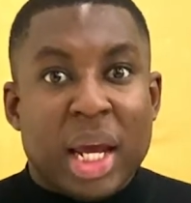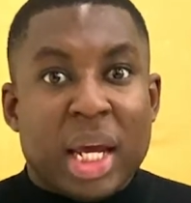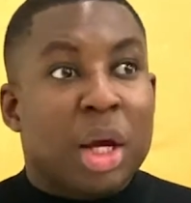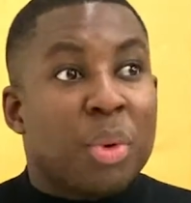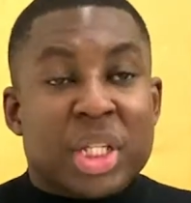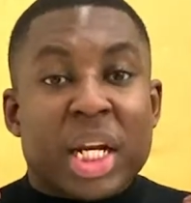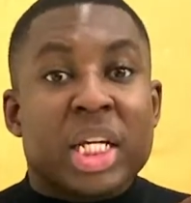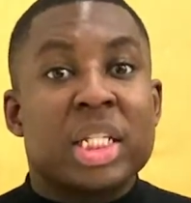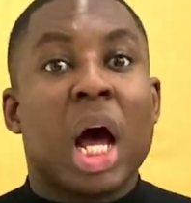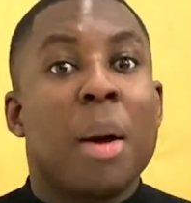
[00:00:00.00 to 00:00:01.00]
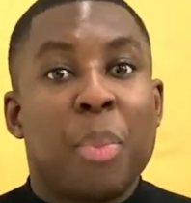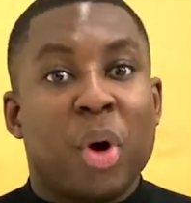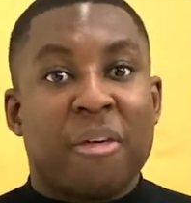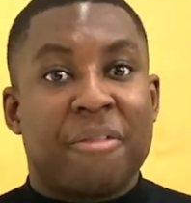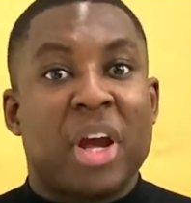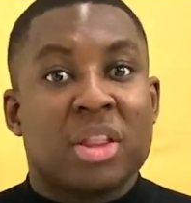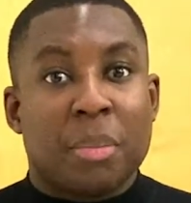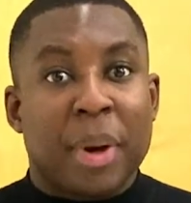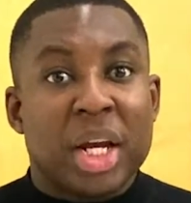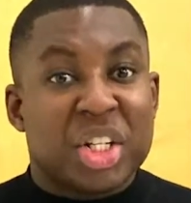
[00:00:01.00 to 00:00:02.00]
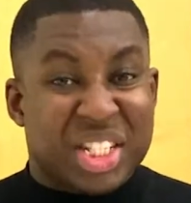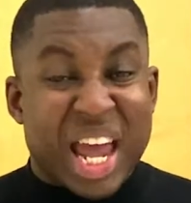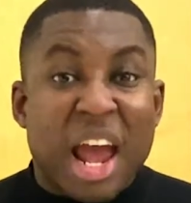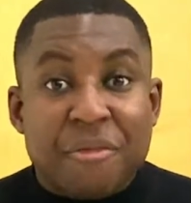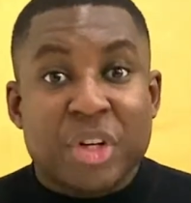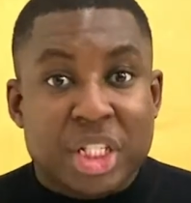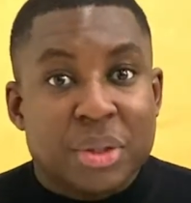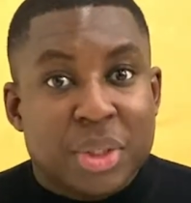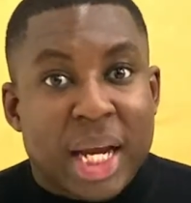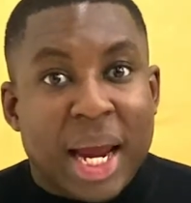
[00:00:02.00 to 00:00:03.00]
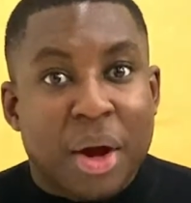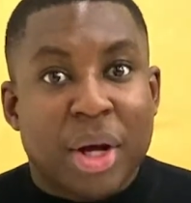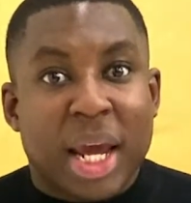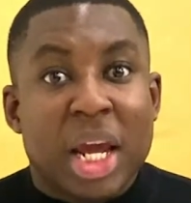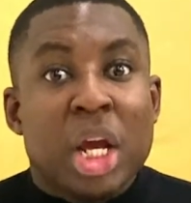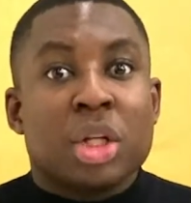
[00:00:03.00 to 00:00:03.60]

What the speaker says: He was an example of faith and patience every single day, okay?